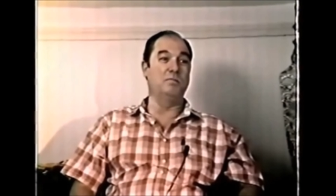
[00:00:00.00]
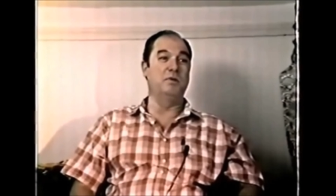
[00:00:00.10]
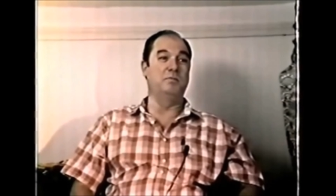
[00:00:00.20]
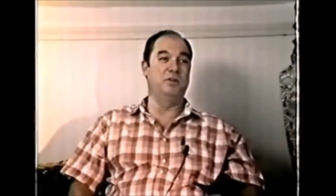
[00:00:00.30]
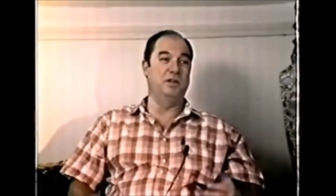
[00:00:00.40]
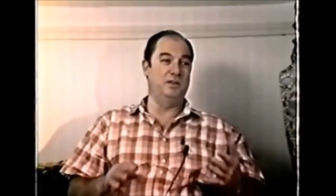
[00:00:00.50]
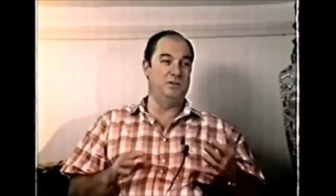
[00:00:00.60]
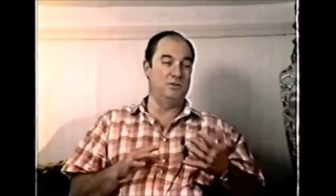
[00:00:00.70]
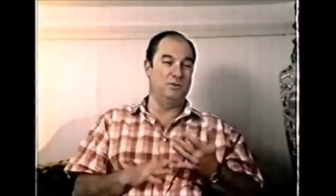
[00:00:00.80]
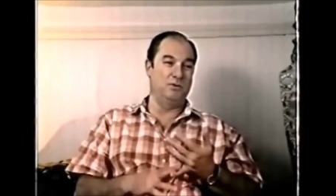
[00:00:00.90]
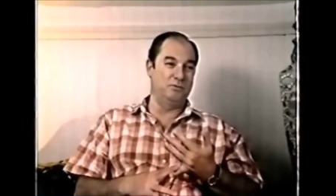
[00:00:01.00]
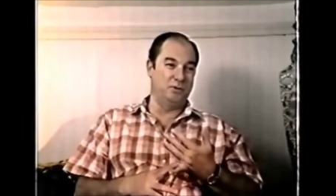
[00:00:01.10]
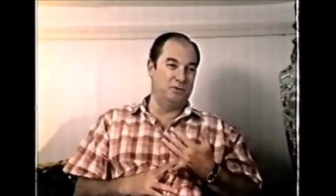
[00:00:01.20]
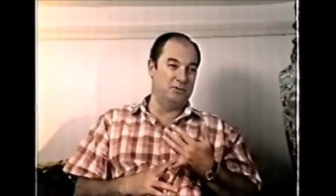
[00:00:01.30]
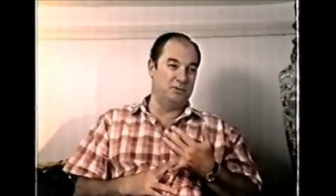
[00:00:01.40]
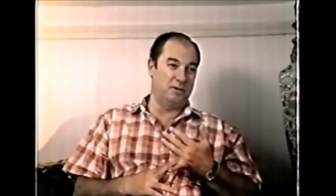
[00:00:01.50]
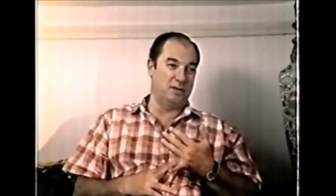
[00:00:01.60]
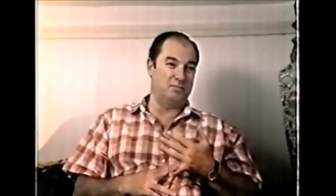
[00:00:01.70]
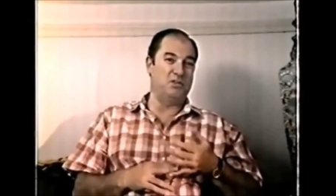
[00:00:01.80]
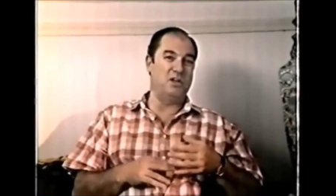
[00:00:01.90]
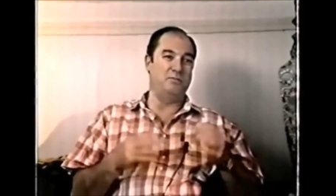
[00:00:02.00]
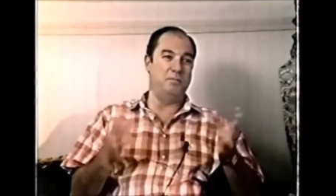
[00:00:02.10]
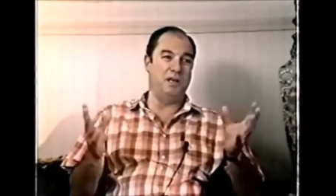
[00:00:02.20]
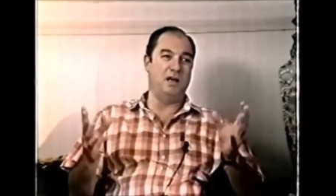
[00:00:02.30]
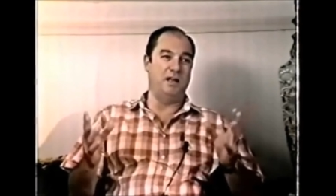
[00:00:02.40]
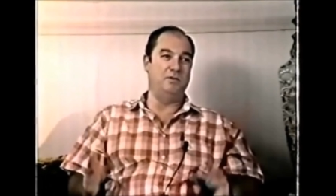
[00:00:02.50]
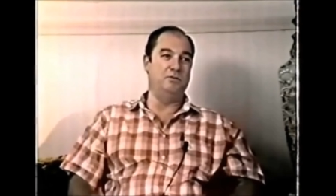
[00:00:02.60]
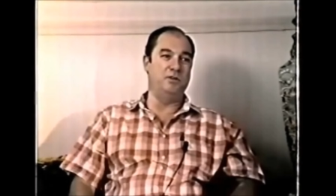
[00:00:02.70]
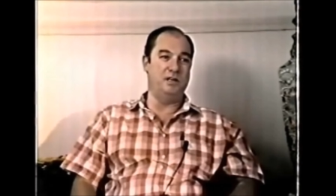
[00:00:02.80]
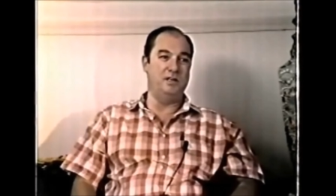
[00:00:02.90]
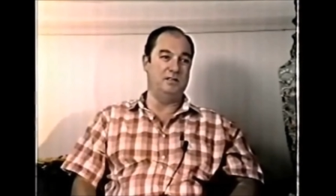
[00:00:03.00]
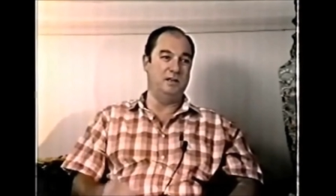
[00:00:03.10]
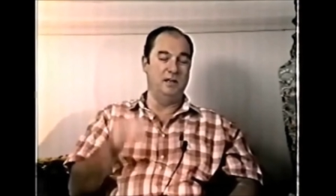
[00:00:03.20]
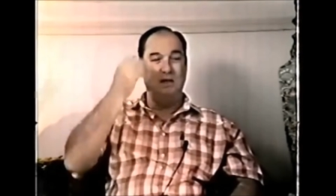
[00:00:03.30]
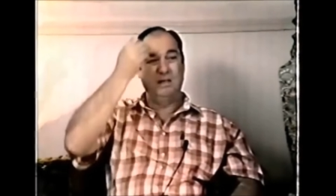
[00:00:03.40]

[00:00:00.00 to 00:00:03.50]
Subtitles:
or a member of the ancient order of the Rose and Cross, but you have to be high degrees.